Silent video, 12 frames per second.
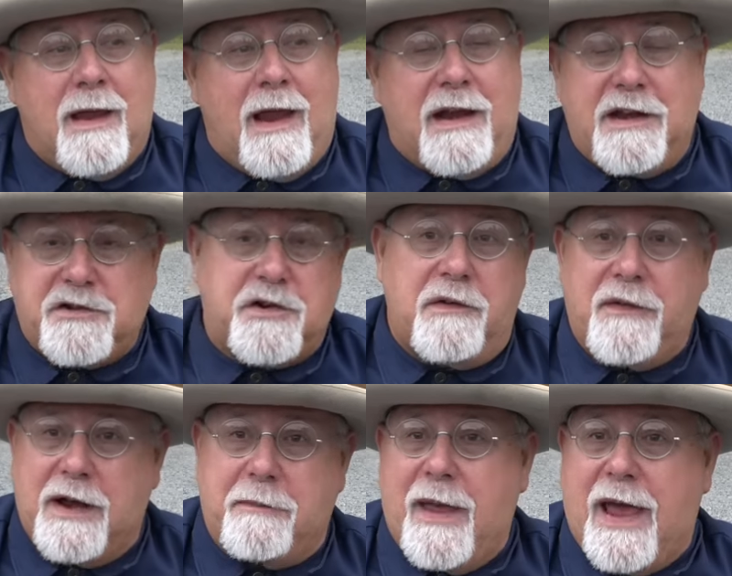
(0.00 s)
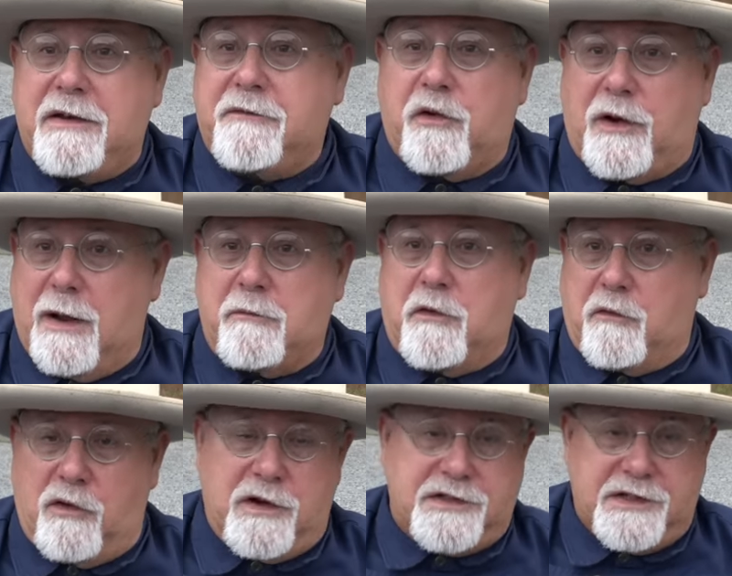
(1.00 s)
And he shouldn't have had a patent for a number
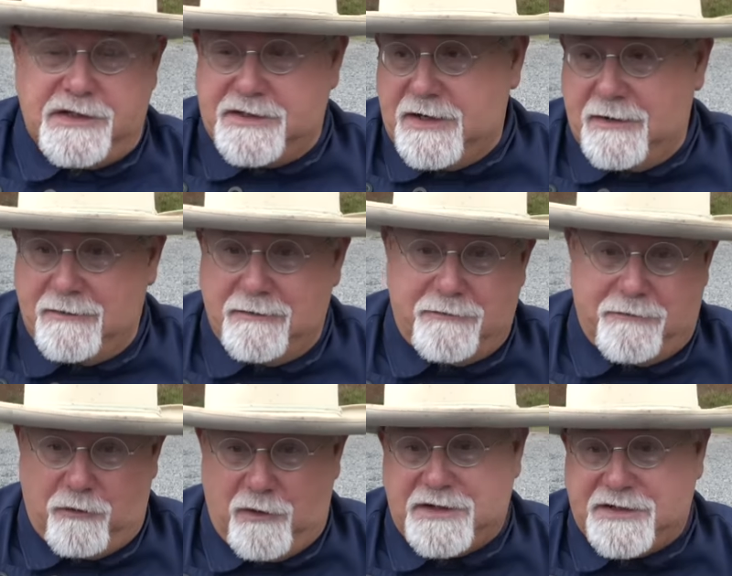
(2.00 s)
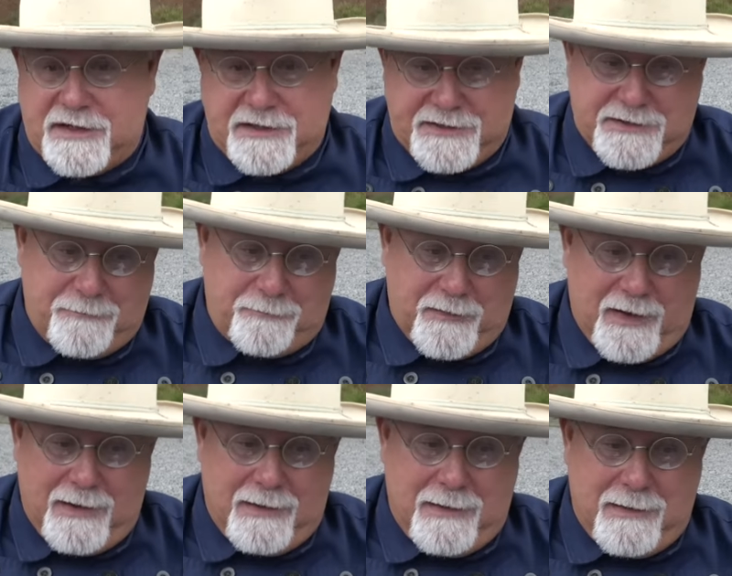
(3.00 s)
of reasons. For
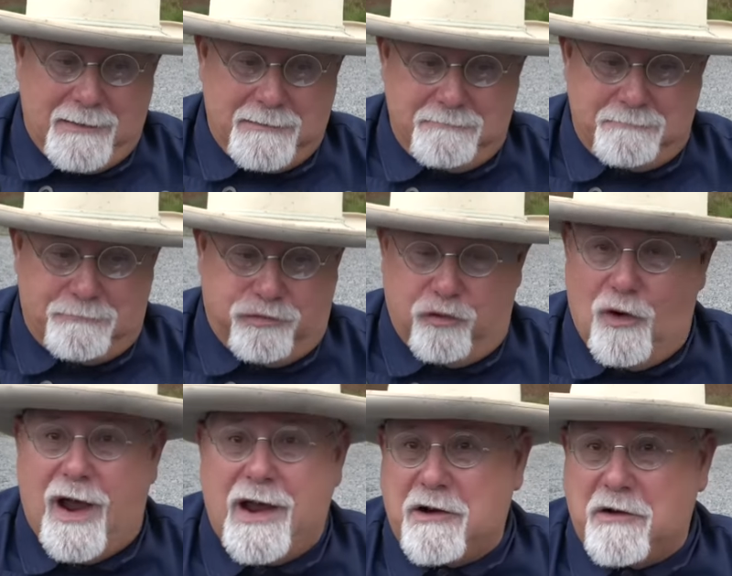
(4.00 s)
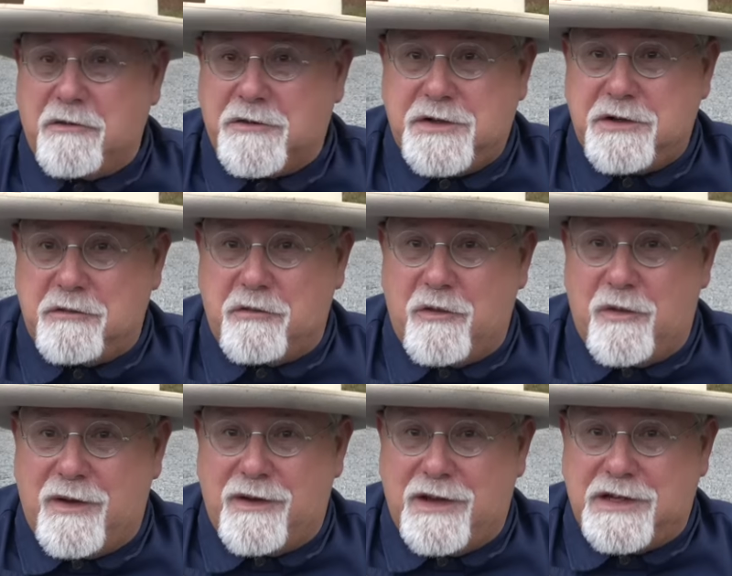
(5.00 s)
instance, prior to
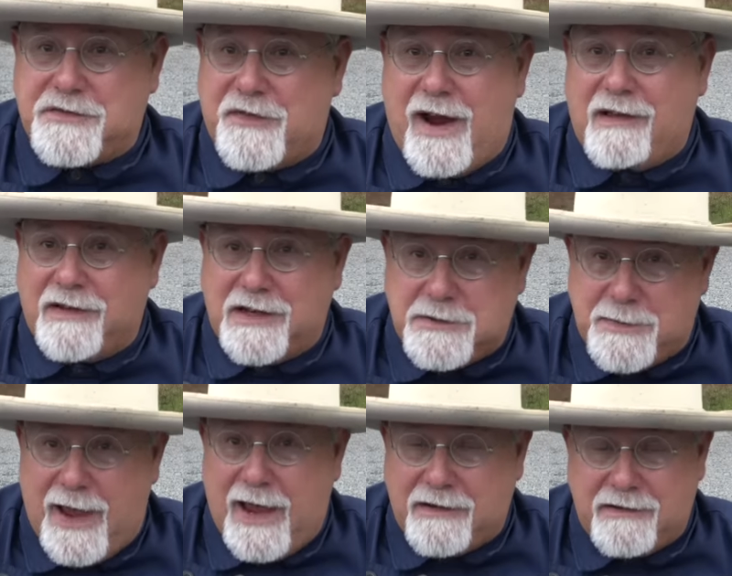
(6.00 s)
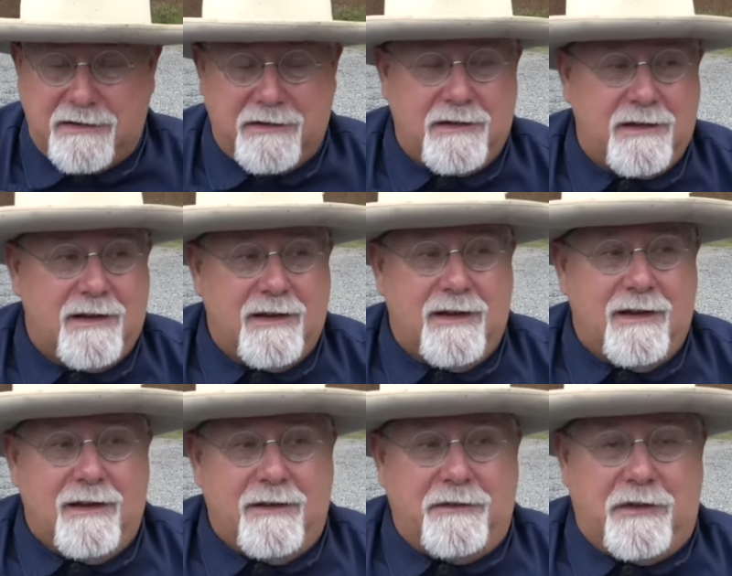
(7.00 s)
his filing his patent,
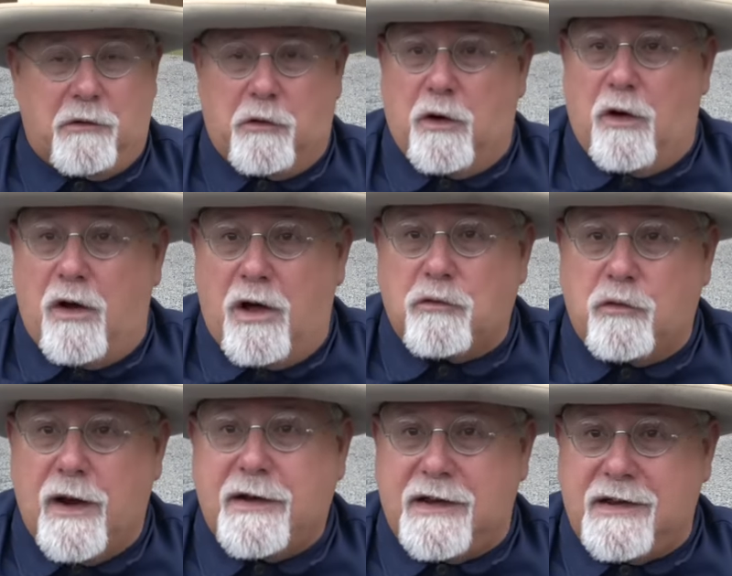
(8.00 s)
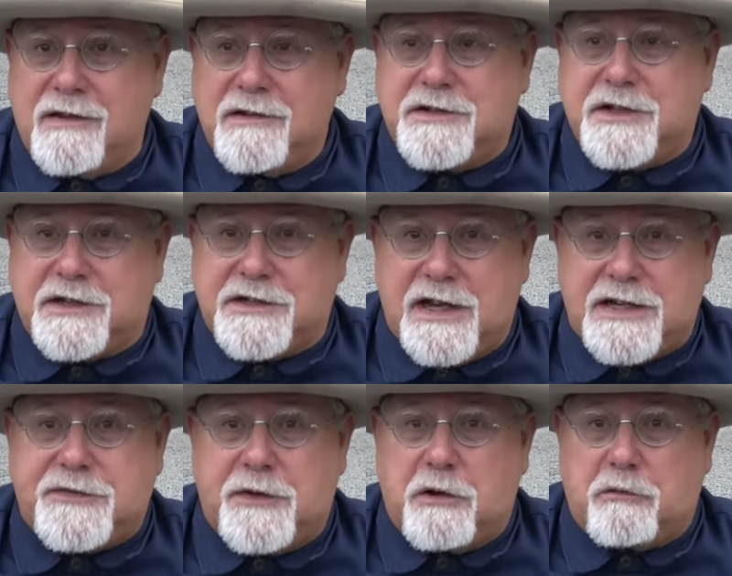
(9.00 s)
there were already
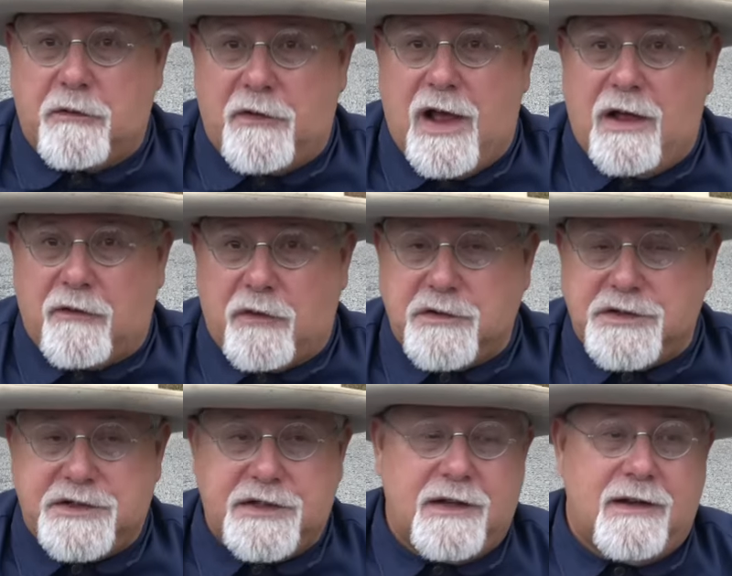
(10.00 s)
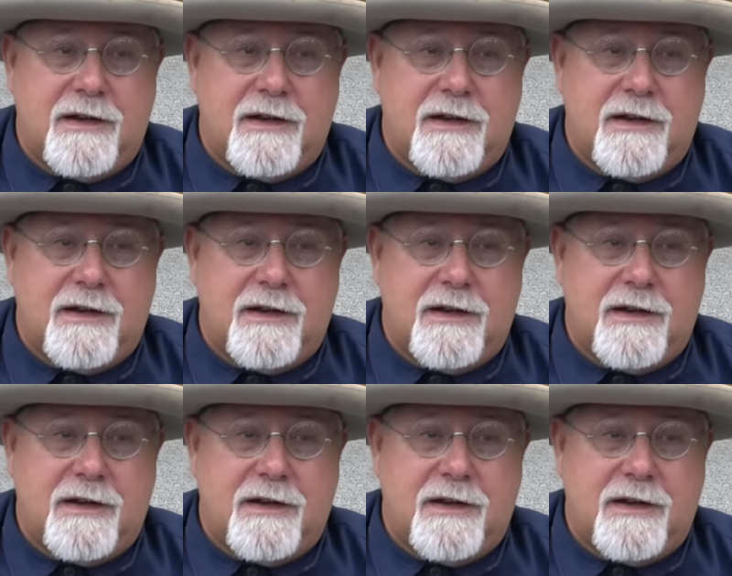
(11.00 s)
successful revolvers